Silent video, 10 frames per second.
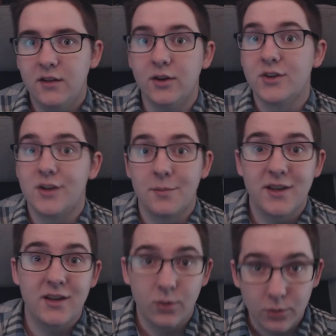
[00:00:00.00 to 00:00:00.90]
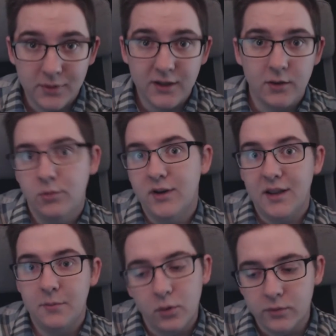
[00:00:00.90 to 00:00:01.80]
There are some that can hold me, and when a
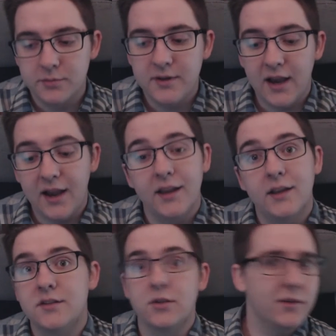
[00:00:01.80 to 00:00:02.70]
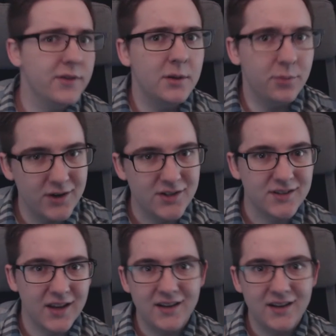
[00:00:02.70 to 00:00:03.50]
game holds me, I consider it very precious.